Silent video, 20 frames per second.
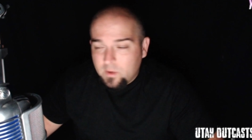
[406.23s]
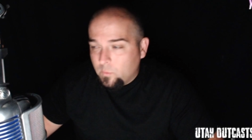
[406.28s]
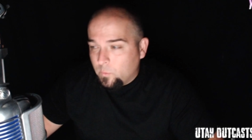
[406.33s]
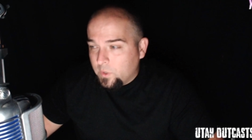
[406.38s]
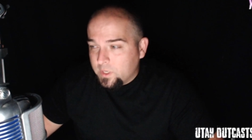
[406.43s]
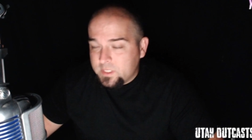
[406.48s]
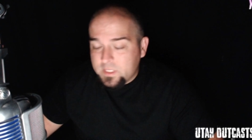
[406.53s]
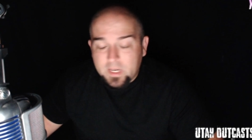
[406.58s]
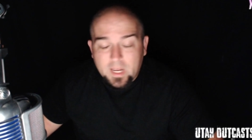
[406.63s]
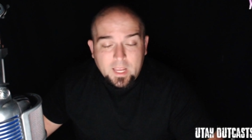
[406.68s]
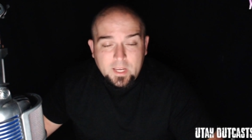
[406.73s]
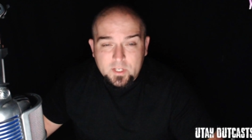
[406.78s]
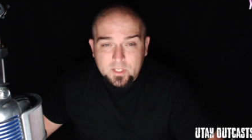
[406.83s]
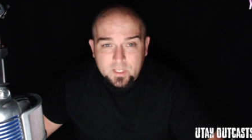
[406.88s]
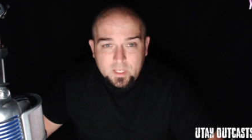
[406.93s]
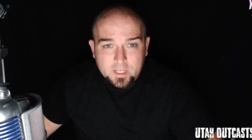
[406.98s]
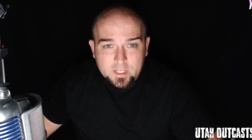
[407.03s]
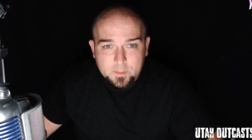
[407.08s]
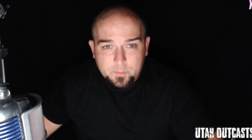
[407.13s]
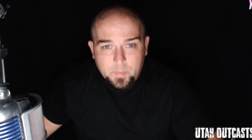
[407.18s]
wasn't
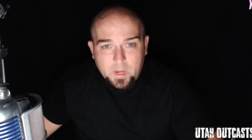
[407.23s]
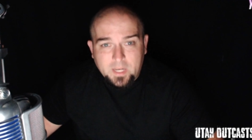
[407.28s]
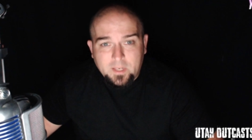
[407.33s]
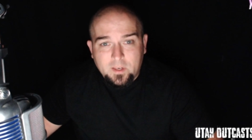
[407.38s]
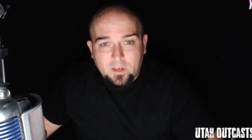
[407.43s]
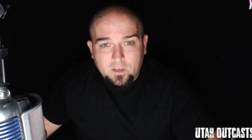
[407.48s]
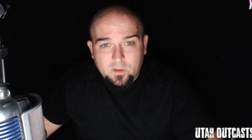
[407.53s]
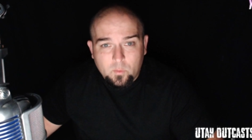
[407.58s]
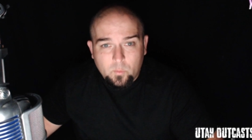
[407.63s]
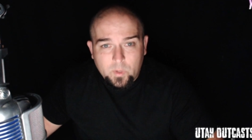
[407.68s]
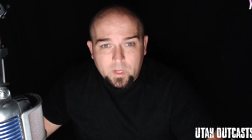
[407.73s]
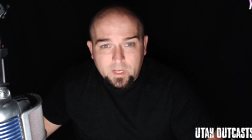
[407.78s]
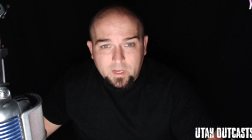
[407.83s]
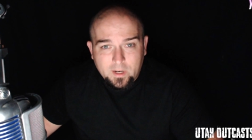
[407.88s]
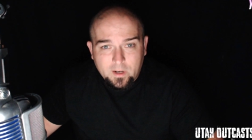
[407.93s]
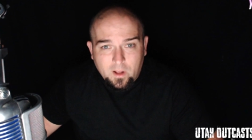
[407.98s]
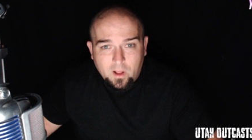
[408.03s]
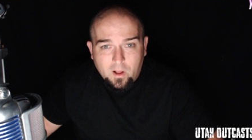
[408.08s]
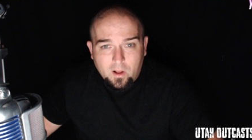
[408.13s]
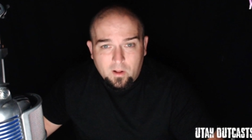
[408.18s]
actually expecting to win
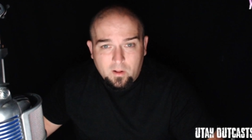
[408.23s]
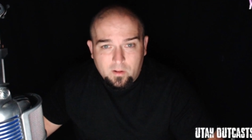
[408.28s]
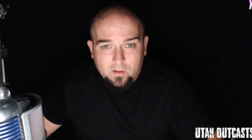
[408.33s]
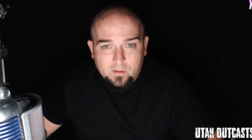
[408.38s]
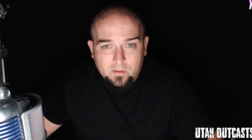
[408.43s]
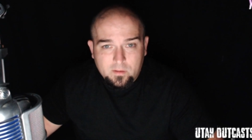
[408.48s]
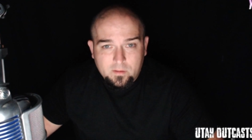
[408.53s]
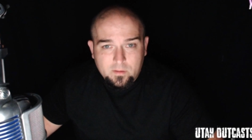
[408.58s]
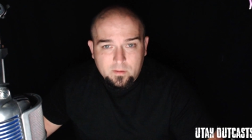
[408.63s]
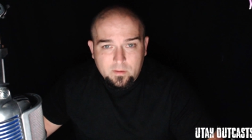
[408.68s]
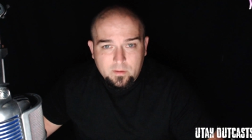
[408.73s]
at all.